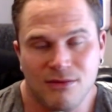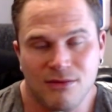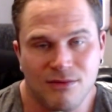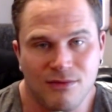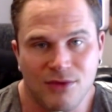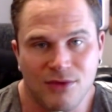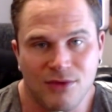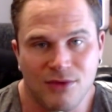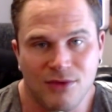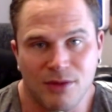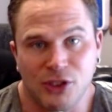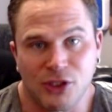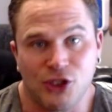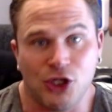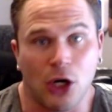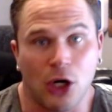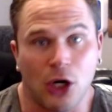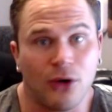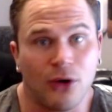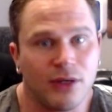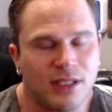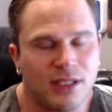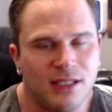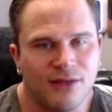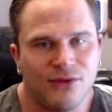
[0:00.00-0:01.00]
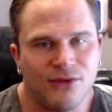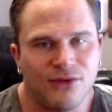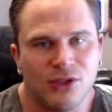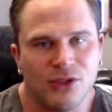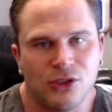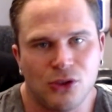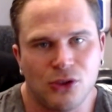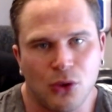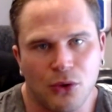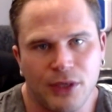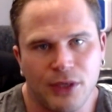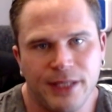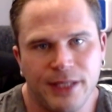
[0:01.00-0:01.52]
the majority of the
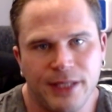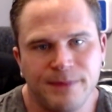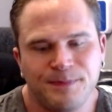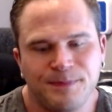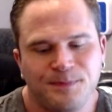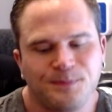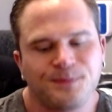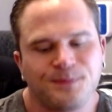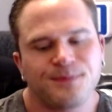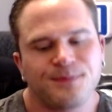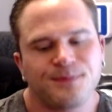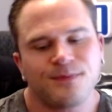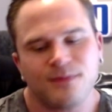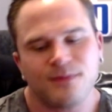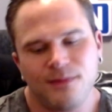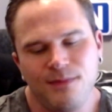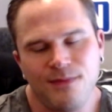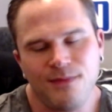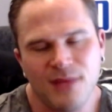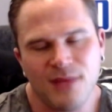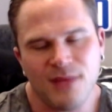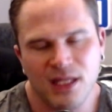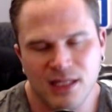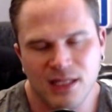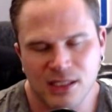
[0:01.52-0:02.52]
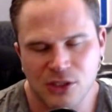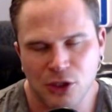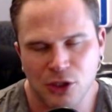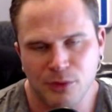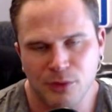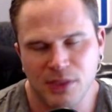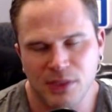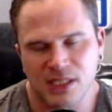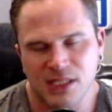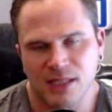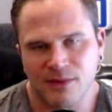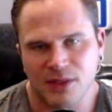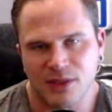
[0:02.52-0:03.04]
story, this could
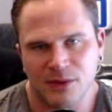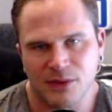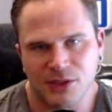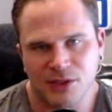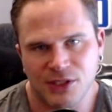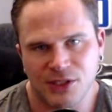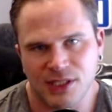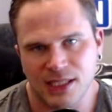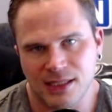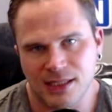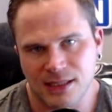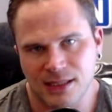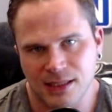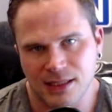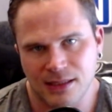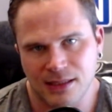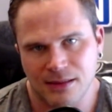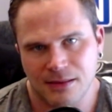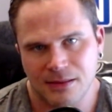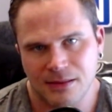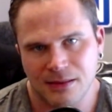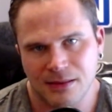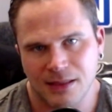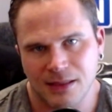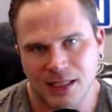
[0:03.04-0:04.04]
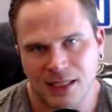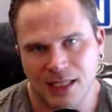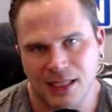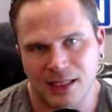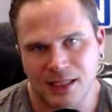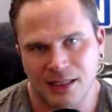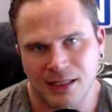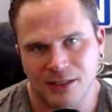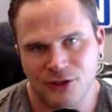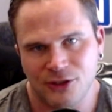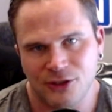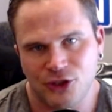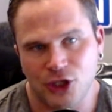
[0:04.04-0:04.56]
be something which Disney
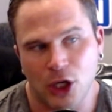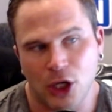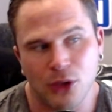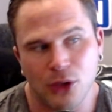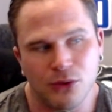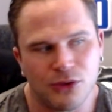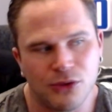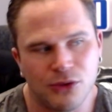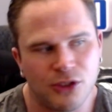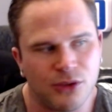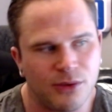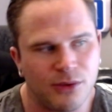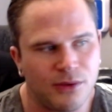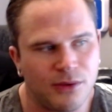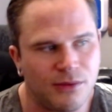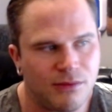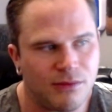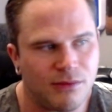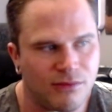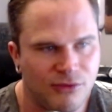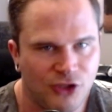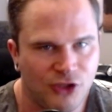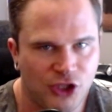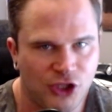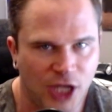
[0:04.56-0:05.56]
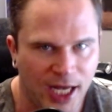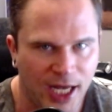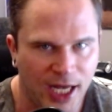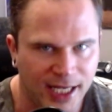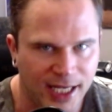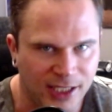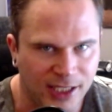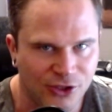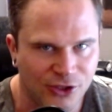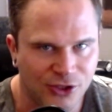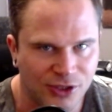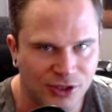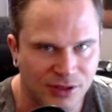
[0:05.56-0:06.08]
uh, chose to
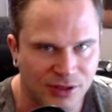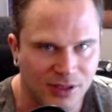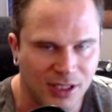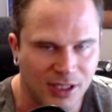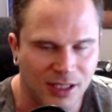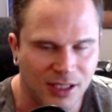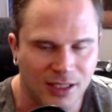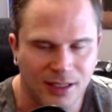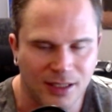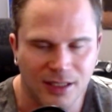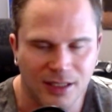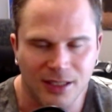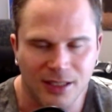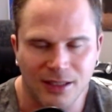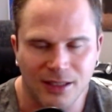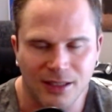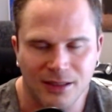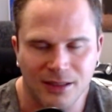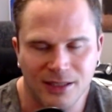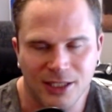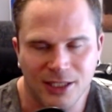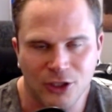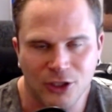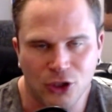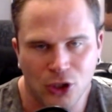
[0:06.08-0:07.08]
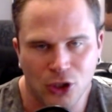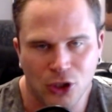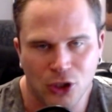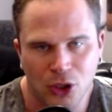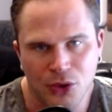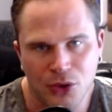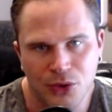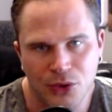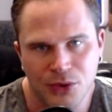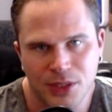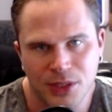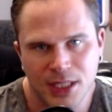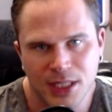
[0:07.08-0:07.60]
change and, and, and
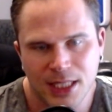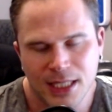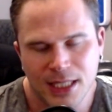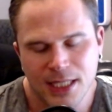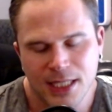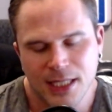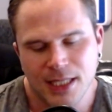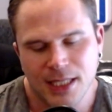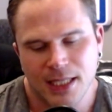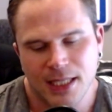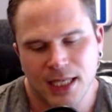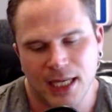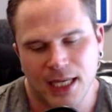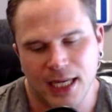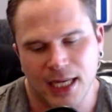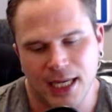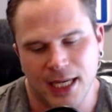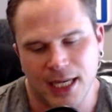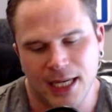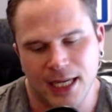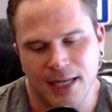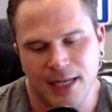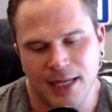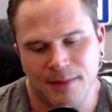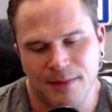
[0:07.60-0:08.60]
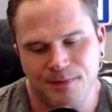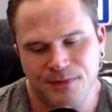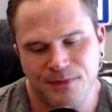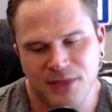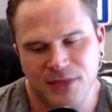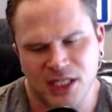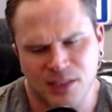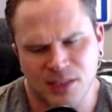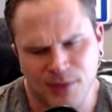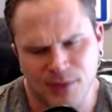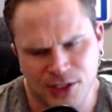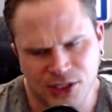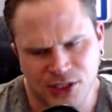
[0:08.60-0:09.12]
include, um,
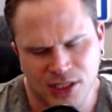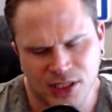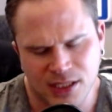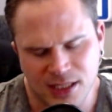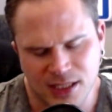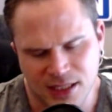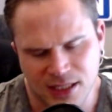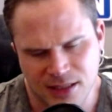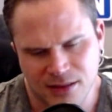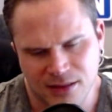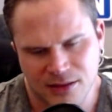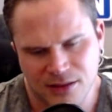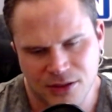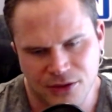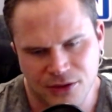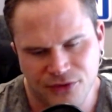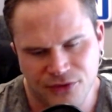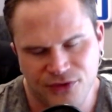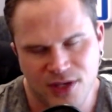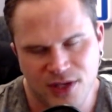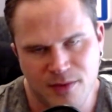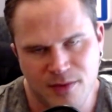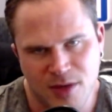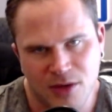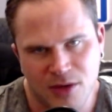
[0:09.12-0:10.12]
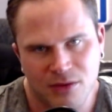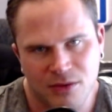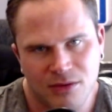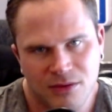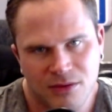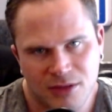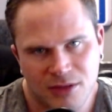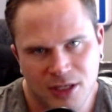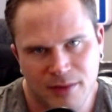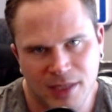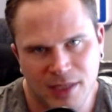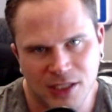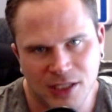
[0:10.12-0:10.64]
especially the sort of female
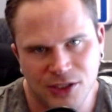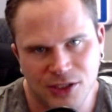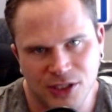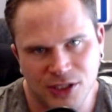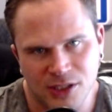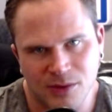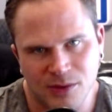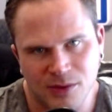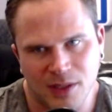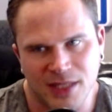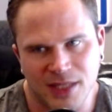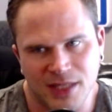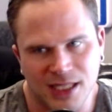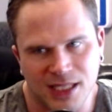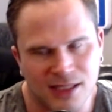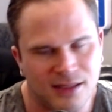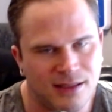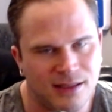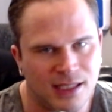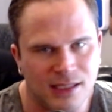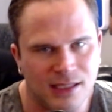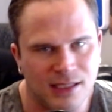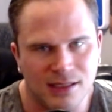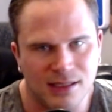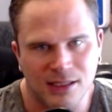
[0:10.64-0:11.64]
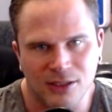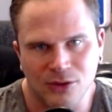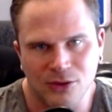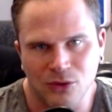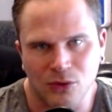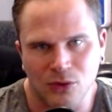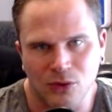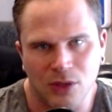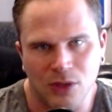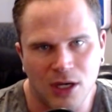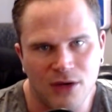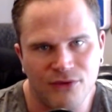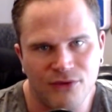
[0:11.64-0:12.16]
Comanche as well. I mean, that's Disney
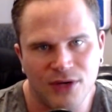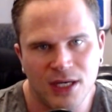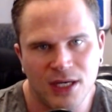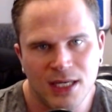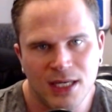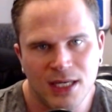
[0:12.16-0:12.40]
all over.